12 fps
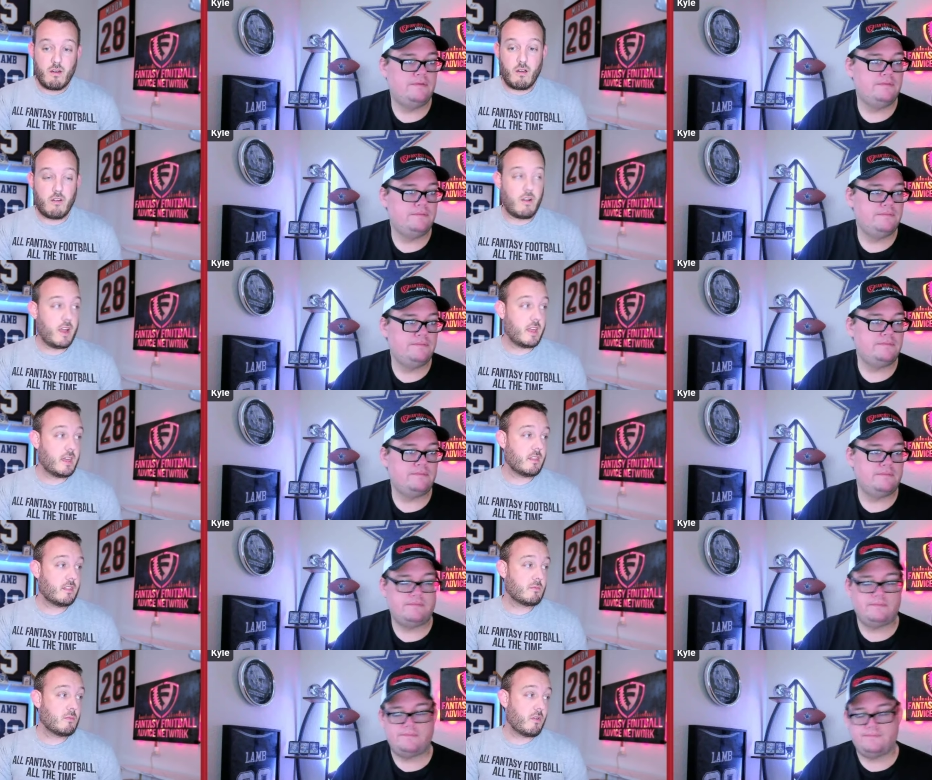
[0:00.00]
Speaker 1: Alrighty,
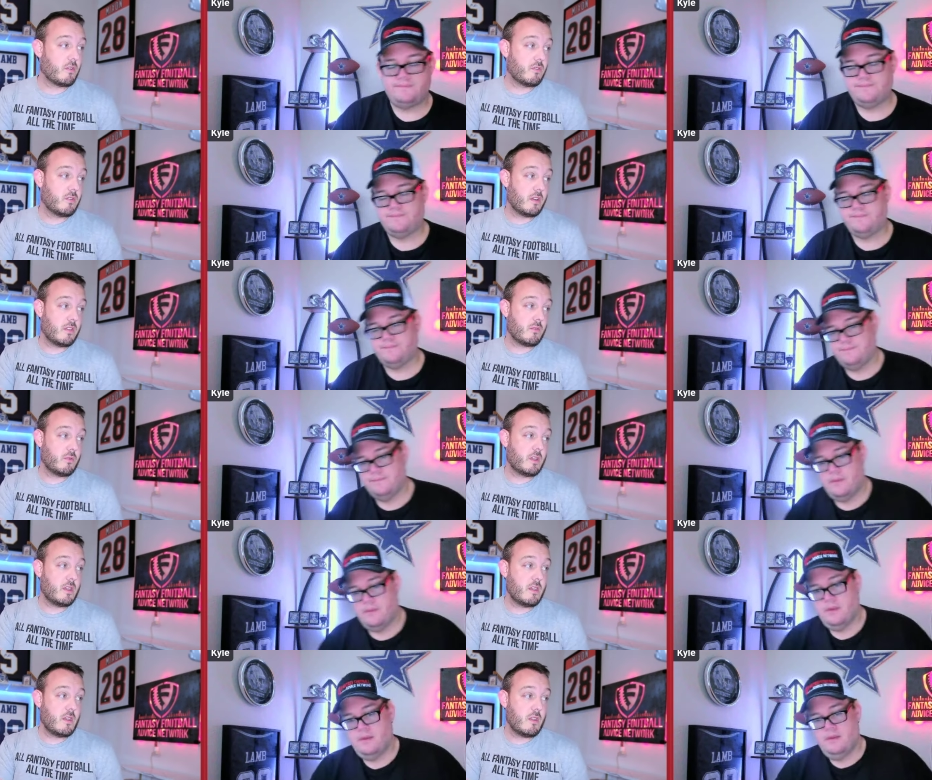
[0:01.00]
let's move on to another
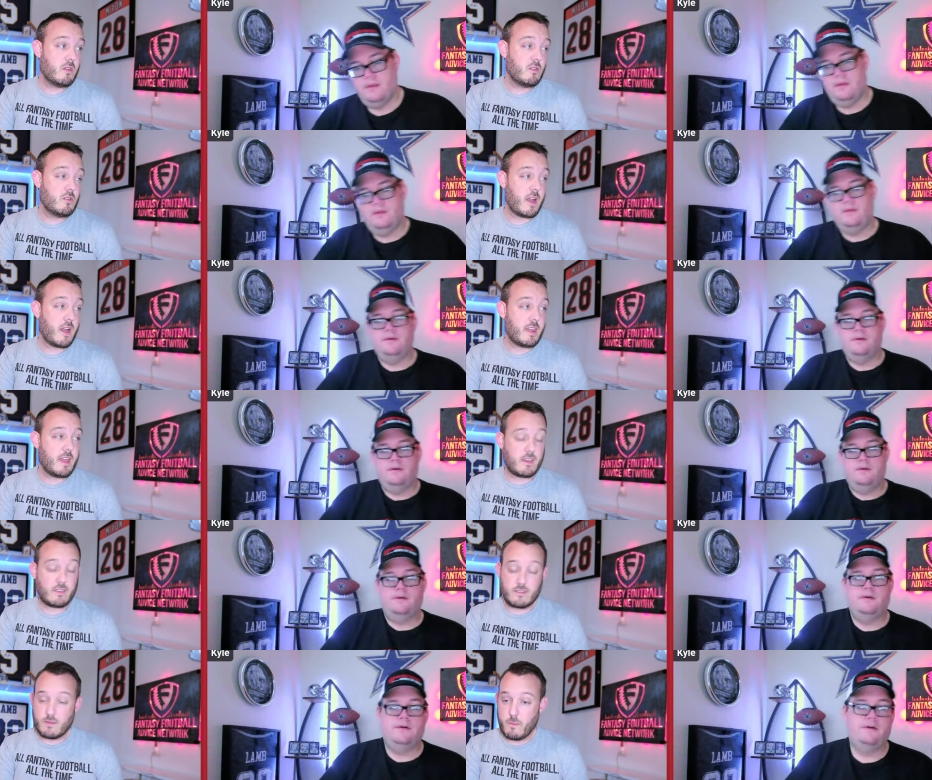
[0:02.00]
one. Who you got
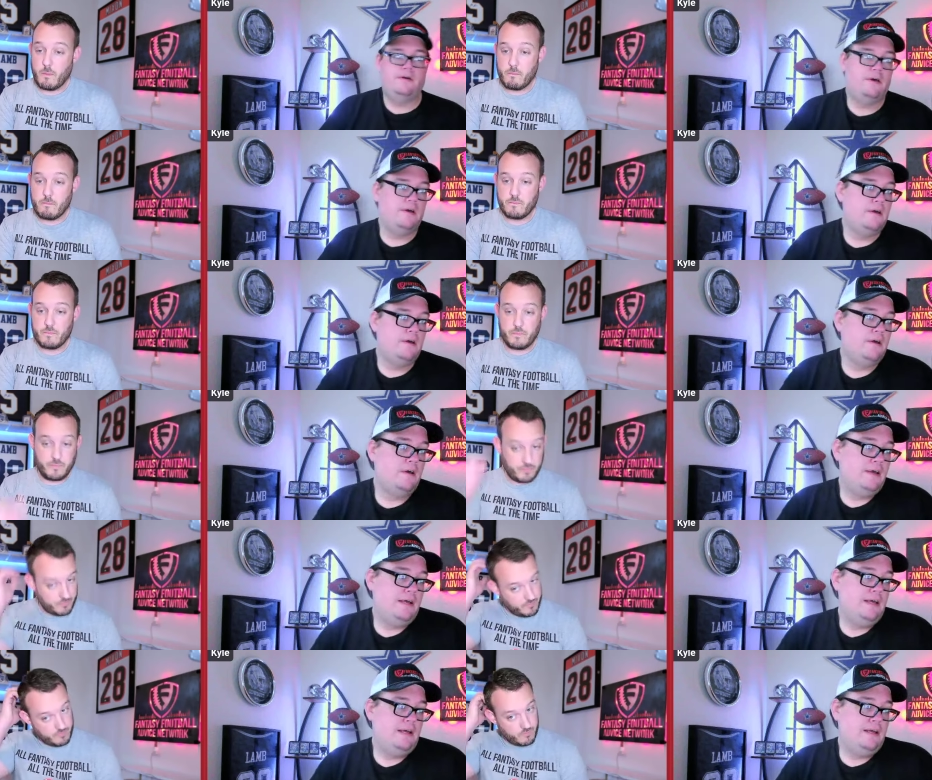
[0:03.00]
next?
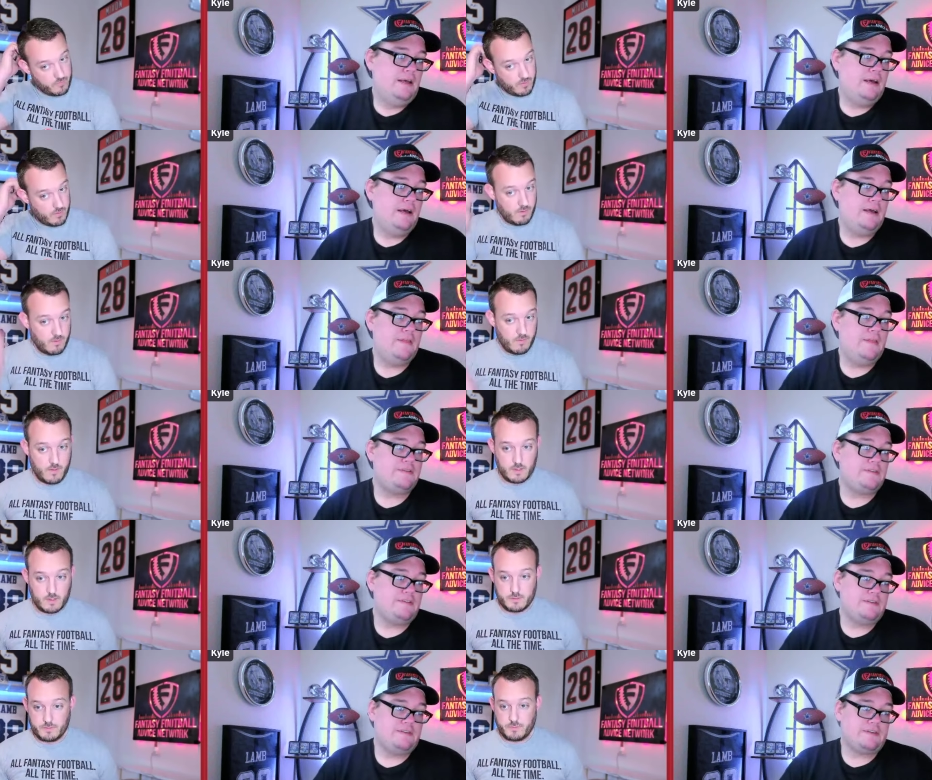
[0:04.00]
Speaker 2: This
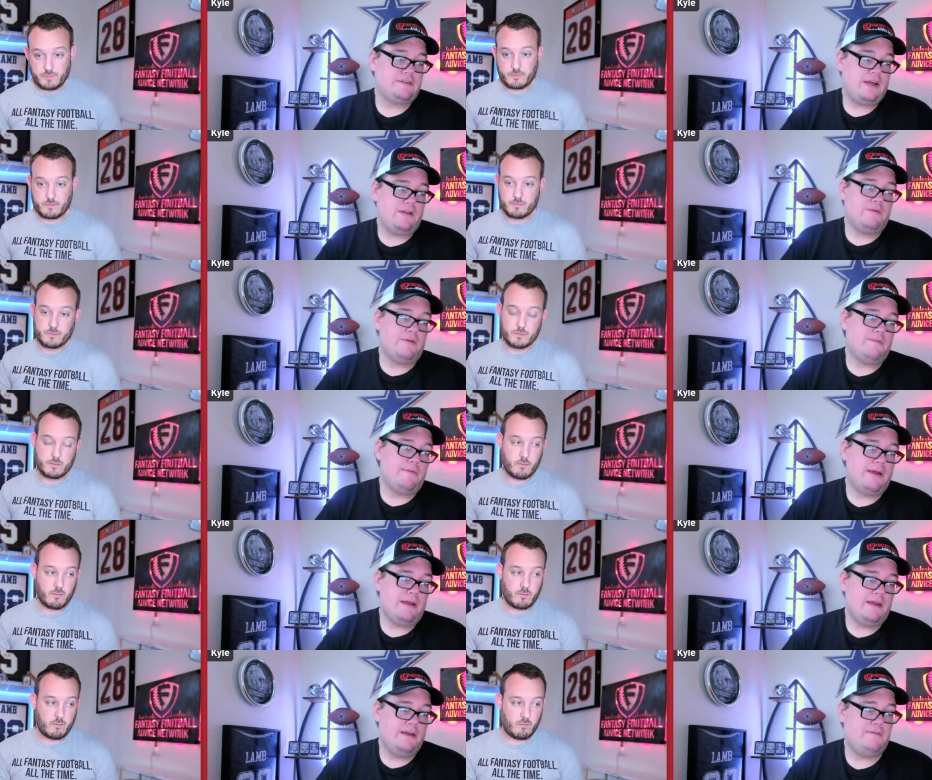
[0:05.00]
this is kind of one of
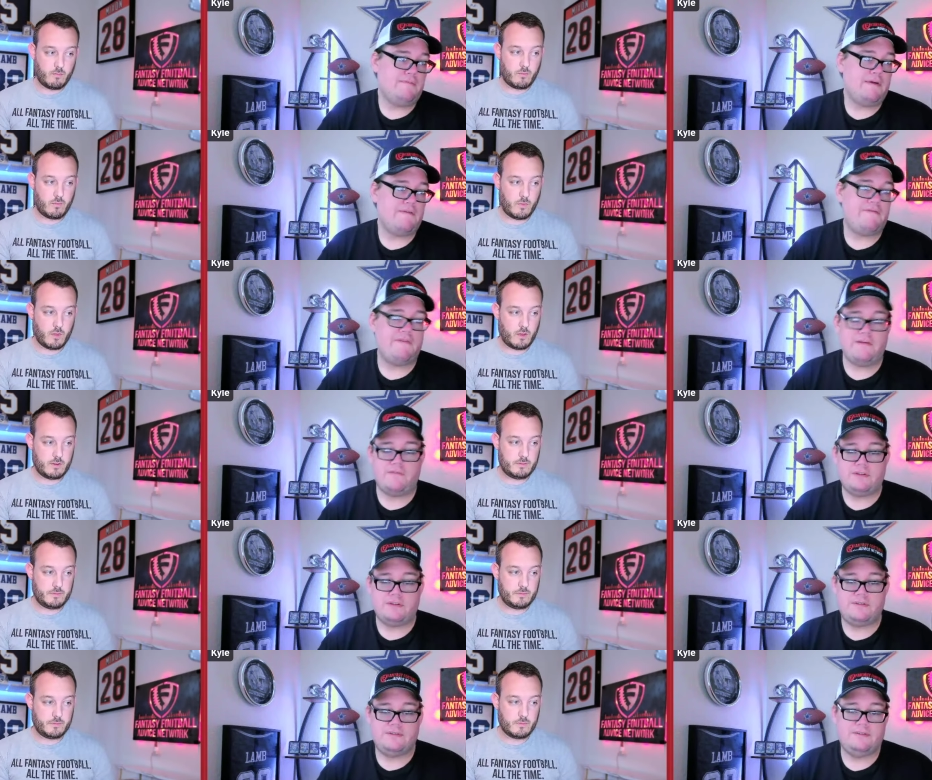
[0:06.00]
my my
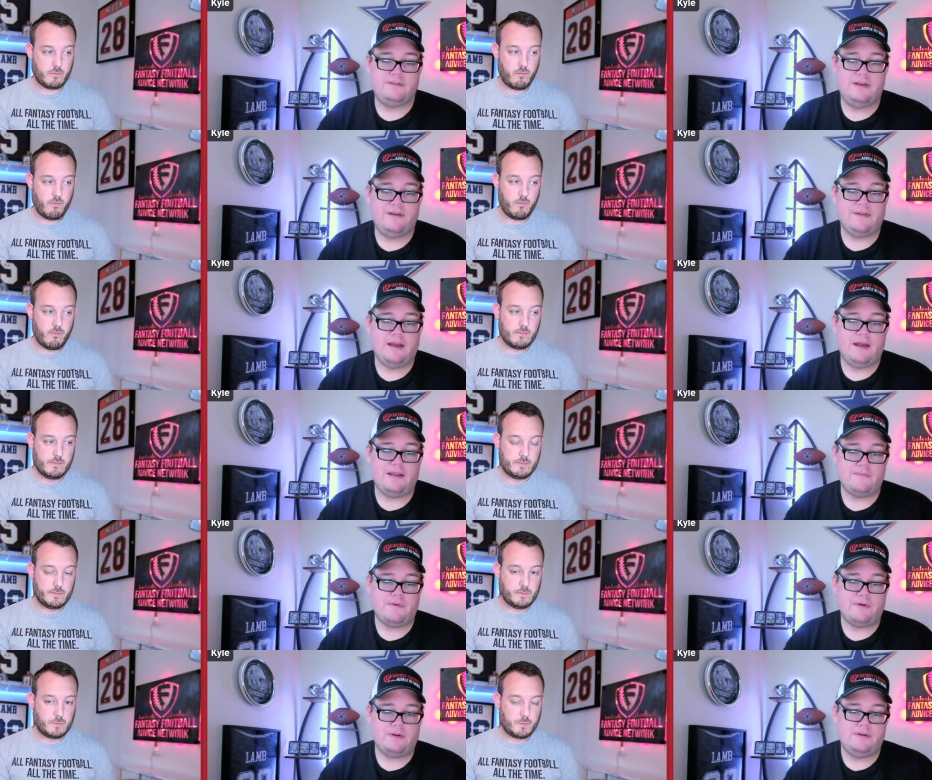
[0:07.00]
favorites. I've got
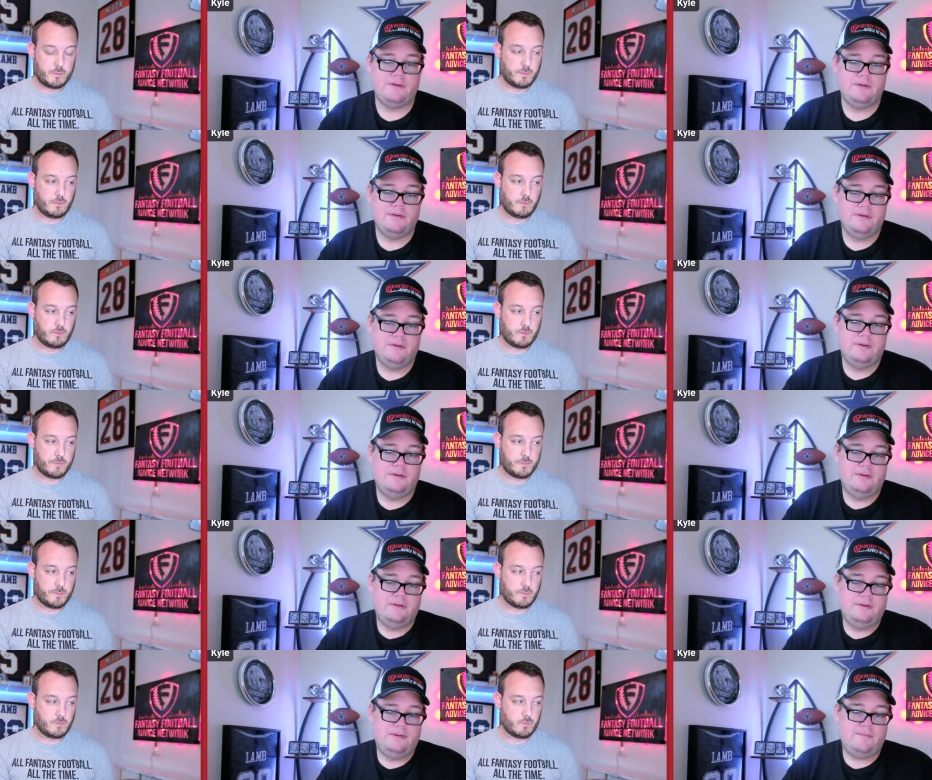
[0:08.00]
him on
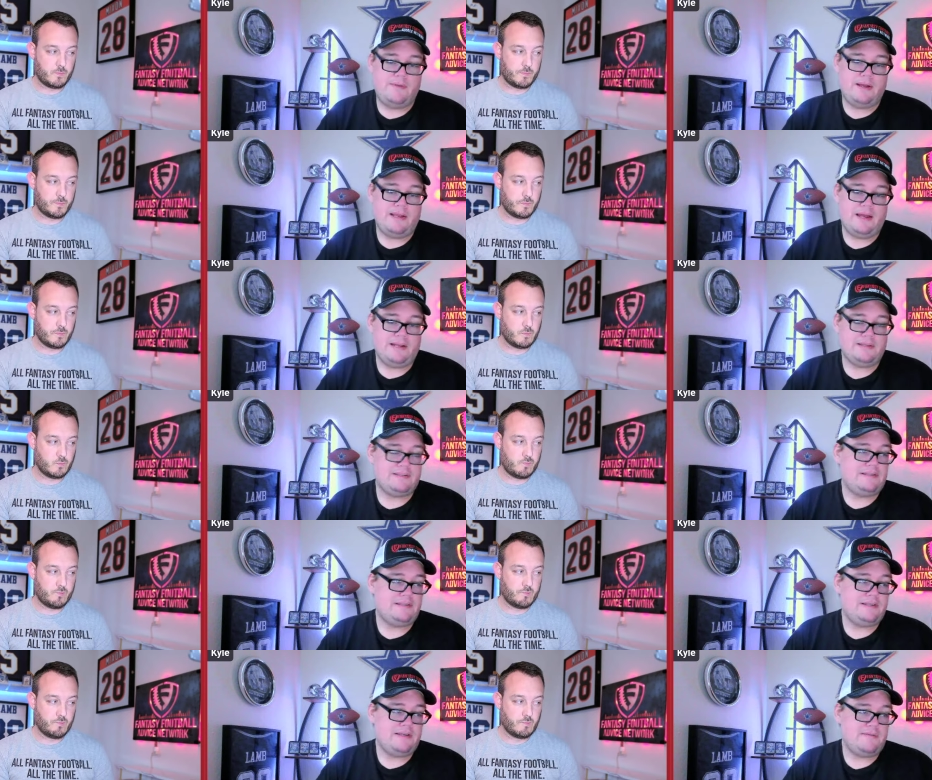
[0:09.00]
my
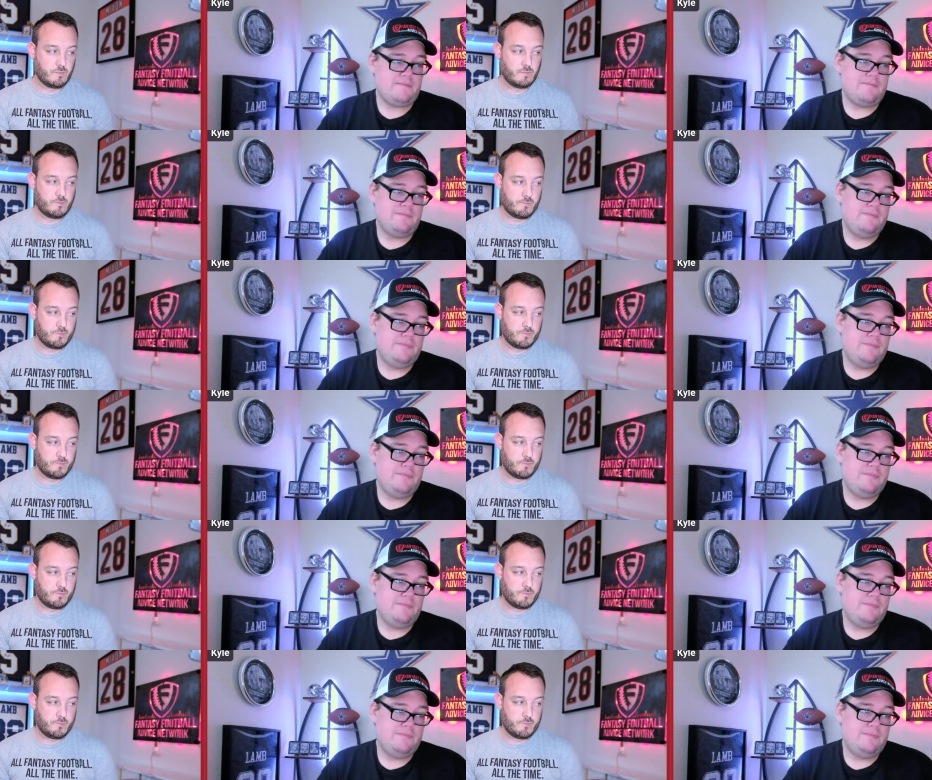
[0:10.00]
dynasty team.